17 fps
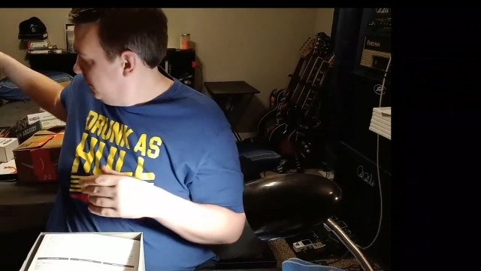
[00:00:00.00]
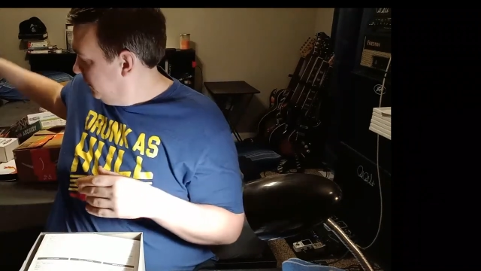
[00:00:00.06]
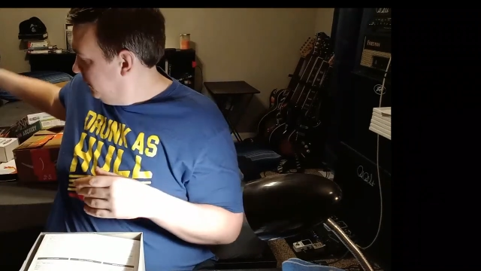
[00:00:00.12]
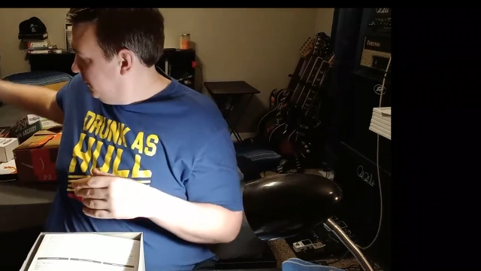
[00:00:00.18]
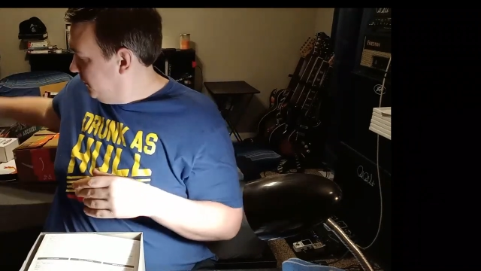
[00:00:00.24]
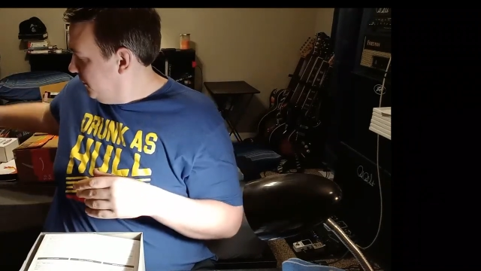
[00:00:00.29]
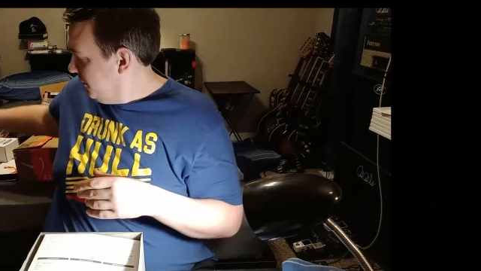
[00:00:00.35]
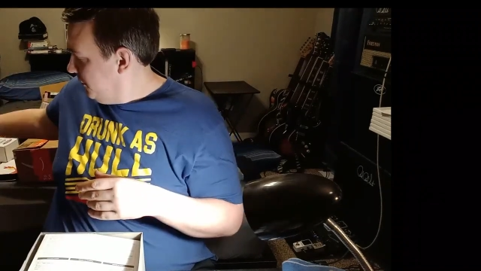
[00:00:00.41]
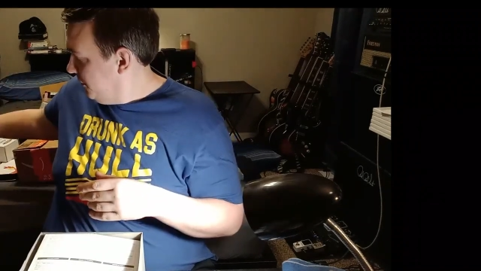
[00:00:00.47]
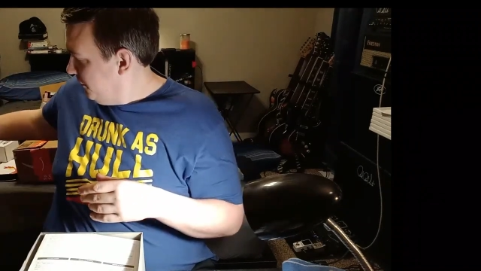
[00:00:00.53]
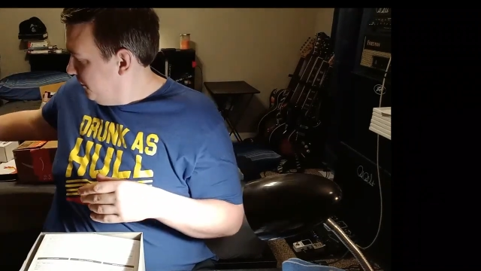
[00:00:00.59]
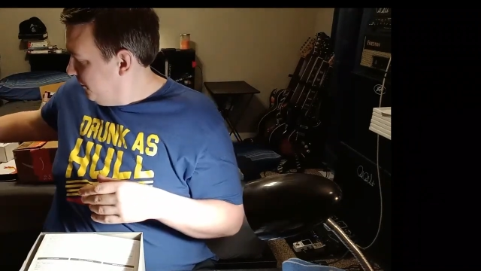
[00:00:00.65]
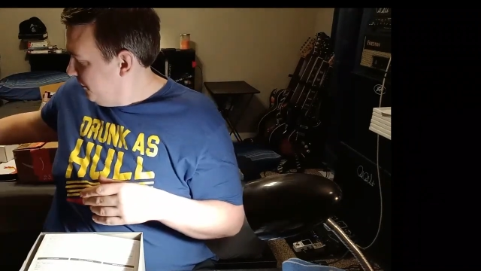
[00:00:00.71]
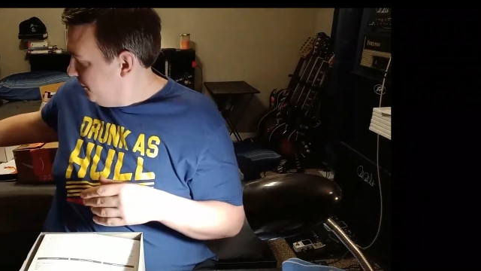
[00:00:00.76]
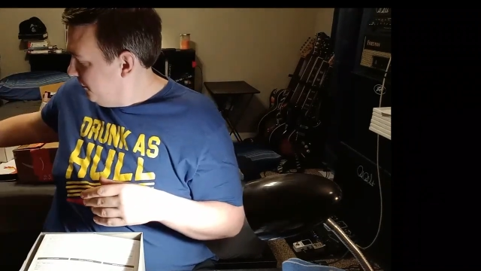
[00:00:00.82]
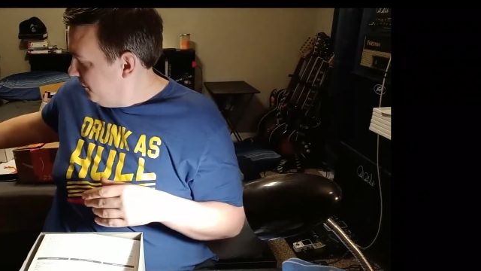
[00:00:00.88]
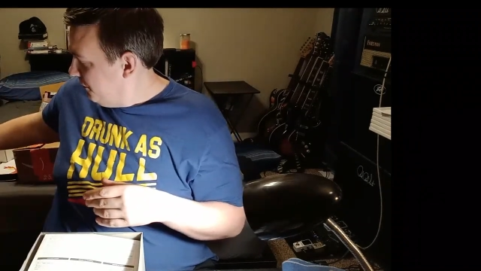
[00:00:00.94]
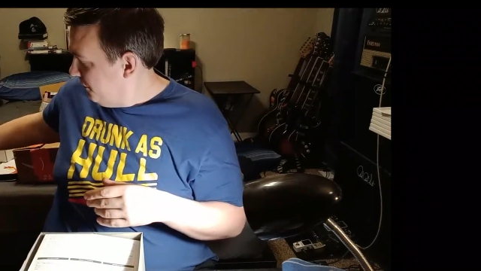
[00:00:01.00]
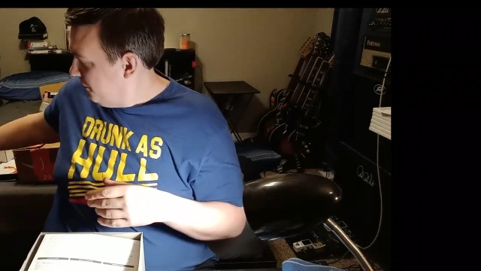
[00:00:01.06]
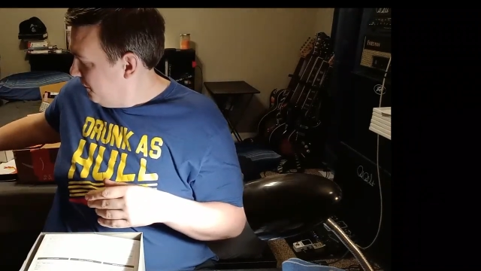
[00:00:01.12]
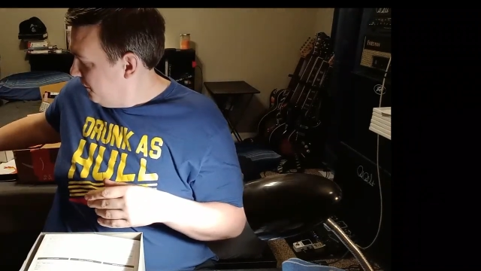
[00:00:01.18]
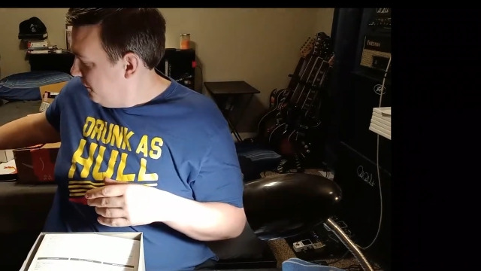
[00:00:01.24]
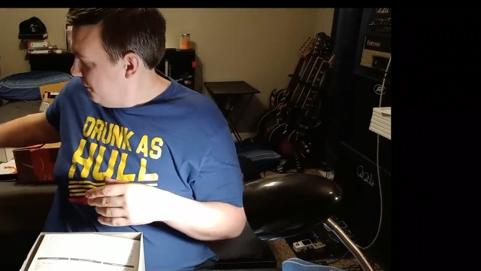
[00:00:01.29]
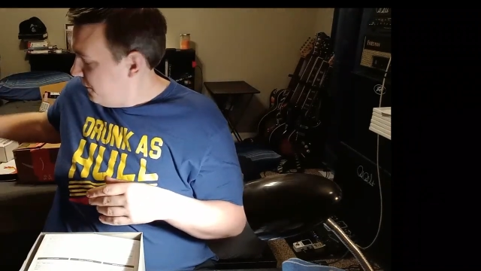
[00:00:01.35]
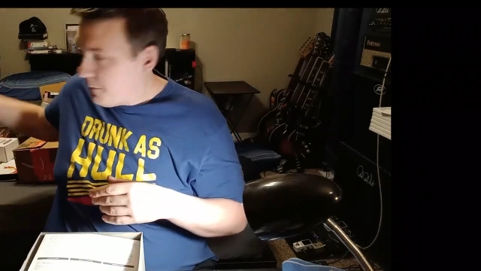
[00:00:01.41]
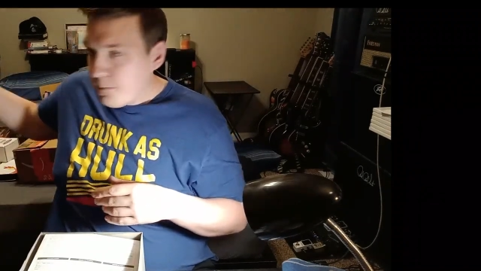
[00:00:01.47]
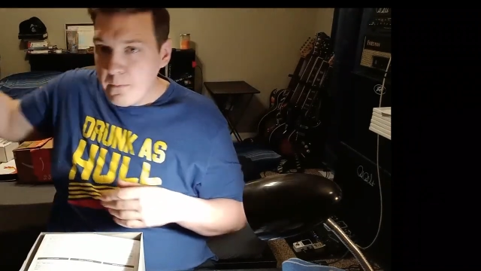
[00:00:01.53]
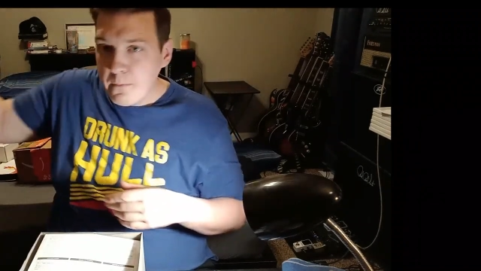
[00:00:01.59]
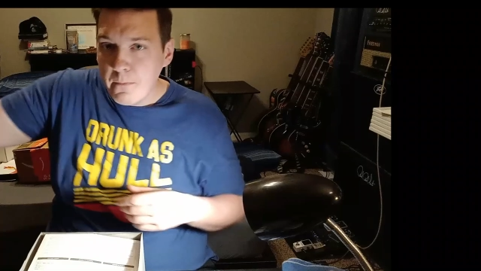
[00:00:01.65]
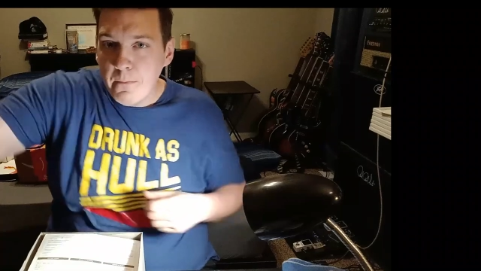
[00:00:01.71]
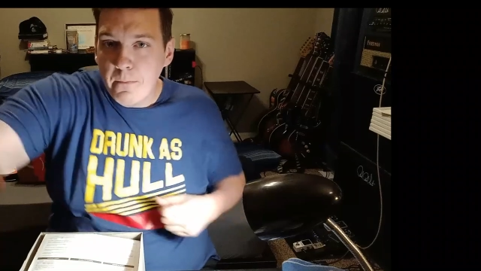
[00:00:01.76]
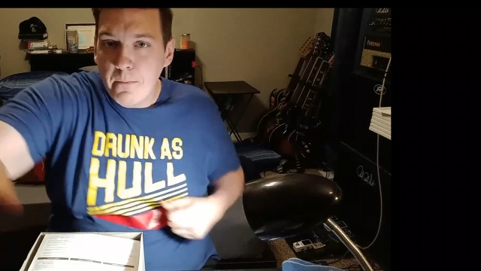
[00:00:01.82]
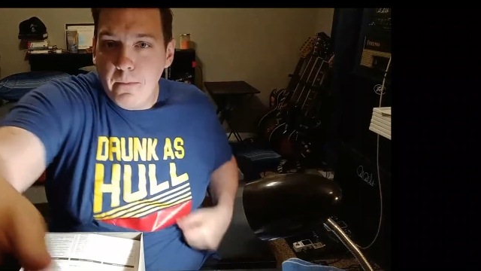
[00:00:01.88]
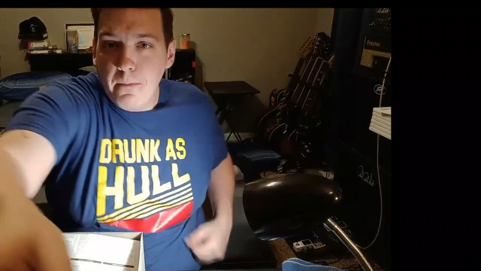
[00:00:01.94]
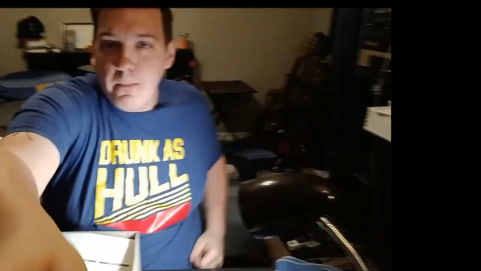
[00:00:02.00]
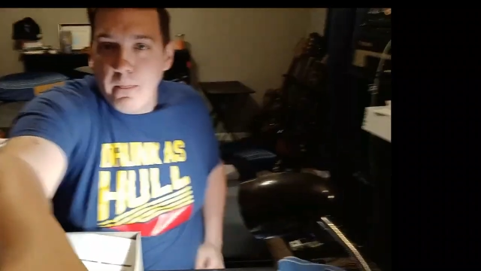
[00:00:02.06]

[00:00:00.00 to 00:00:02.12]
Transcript: (silence)